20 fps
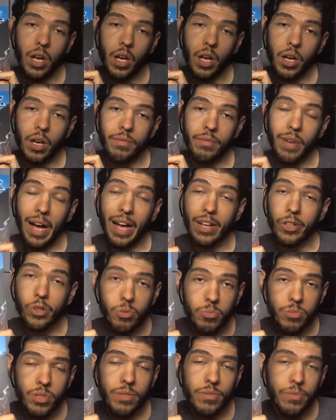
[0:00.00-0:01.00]

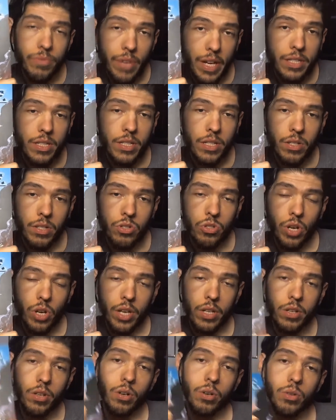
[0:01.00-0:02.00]
volumes of Vestige.
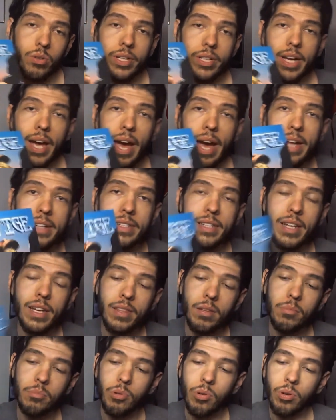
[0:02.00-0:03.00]
I know Gat and
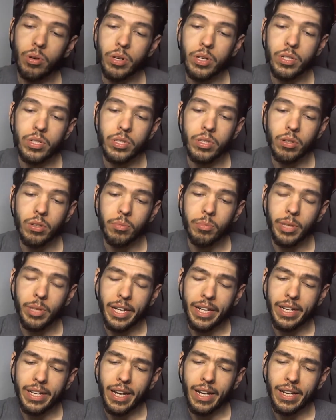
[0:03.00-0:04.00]
the boys are
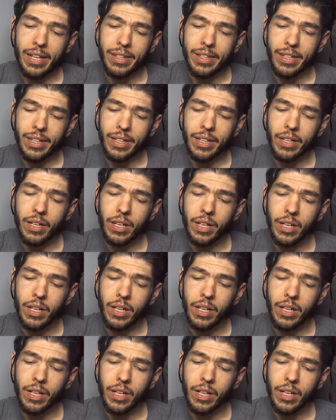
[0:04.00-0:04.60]
planning on, I think,